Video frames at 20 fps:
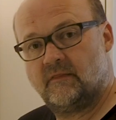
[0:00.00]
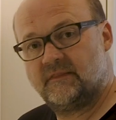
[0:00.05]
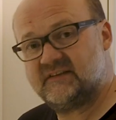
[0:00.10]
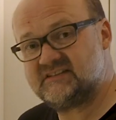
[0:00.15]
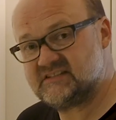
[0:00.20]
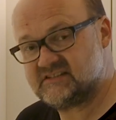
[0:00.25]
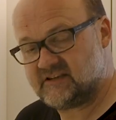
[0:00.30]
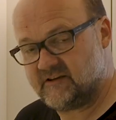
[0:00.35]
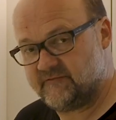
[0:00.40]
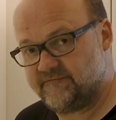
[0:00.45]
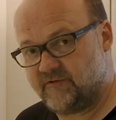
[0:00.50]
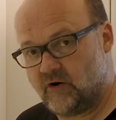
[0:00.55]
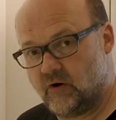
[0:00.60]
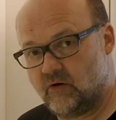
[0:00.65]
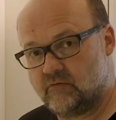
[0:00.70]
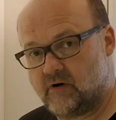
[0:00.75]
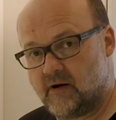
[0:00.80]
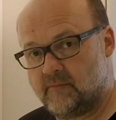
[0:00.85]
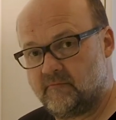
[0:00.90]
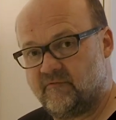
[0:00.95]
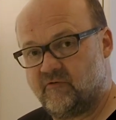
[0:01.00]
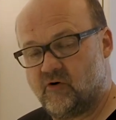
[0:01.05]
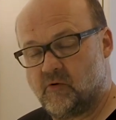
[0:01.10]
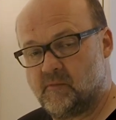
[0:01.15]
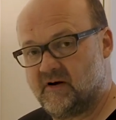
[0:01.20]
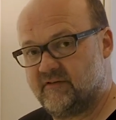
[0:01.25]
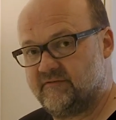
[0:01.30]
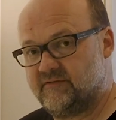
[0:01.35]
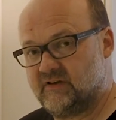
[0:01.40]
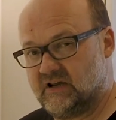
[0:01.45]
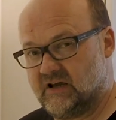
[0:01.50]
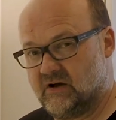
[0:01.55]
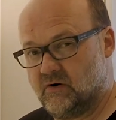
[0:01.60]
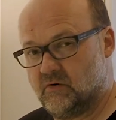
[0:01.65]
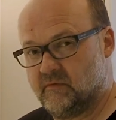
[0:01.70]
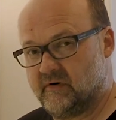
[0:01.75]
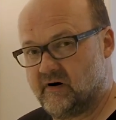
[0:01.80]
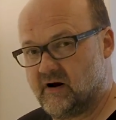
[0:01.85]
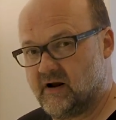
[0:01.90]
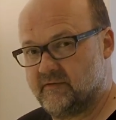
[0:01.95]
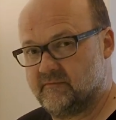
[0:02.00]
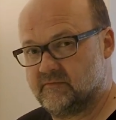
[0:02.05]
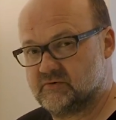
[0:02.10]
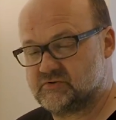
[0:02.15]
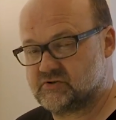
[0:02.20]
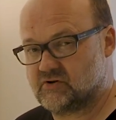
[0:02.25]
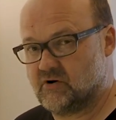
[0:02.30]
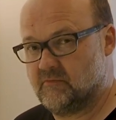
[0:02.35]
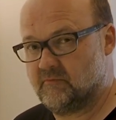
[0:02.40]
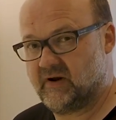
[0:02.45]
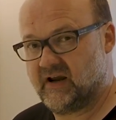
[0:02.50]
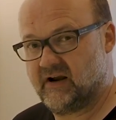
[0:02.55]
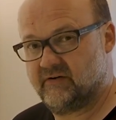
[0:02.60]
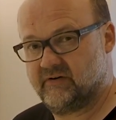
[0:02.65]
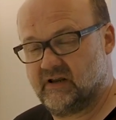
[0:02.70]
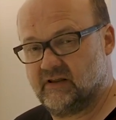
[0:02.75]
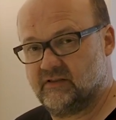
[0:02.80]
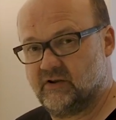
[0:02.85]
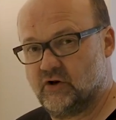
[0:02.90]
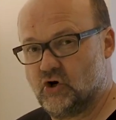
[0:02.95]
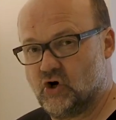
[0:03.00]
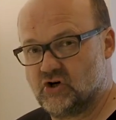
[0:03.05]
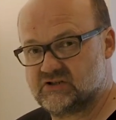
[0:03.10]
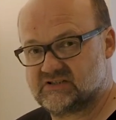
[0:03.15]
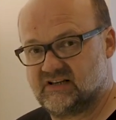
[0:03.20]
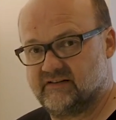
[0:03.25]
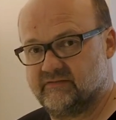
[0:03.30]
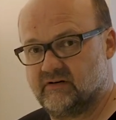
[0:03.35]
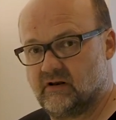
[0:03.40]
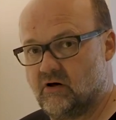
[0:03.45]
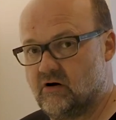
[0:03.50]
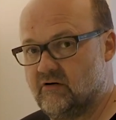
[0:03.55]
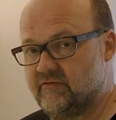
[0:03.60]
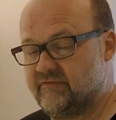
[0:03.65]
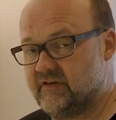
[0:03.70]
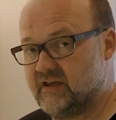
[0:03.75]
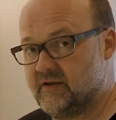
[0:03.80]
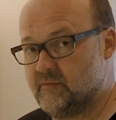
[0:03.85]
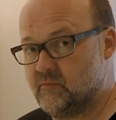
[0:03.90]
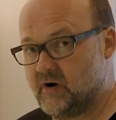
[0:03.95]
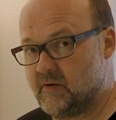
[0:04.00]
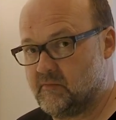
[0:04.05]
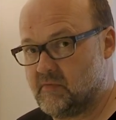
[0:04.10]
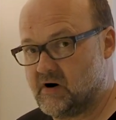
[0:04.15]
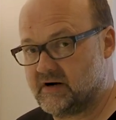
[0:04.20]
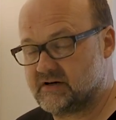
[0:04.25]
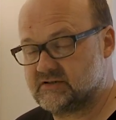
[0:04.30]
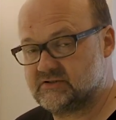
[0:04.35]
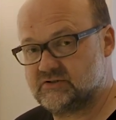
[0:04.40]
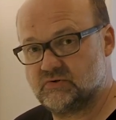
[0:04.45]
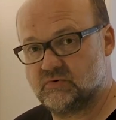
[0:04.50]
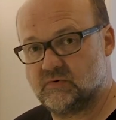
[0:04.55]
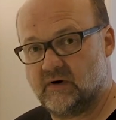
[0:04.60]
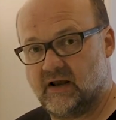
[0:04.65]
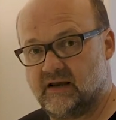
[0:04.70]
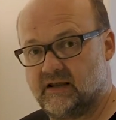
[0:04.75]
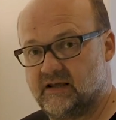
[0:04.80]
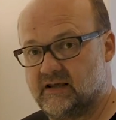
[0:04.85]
This is a follow-up for my video where I was comparing the noise level of EM1 Mark II and